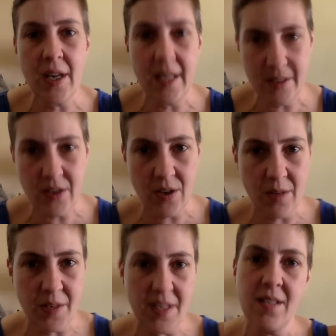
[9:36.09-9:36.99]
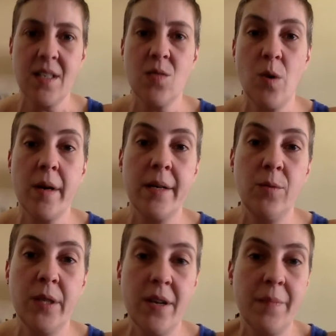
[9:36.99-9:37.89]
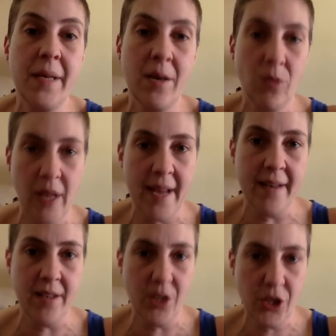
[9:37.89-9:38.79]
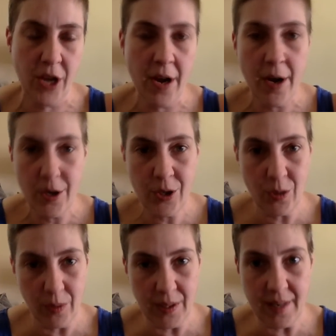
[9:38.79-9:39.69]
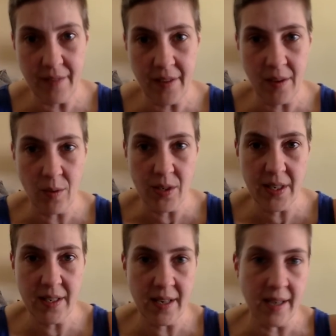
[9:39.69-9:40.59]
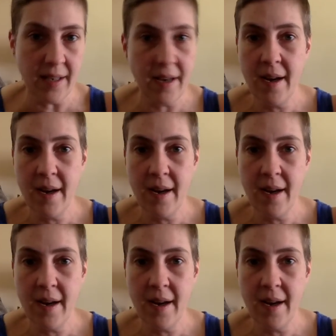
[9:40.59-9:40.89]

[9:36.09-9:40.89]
in circumstances where it would not be outlandish to believe that there was consent.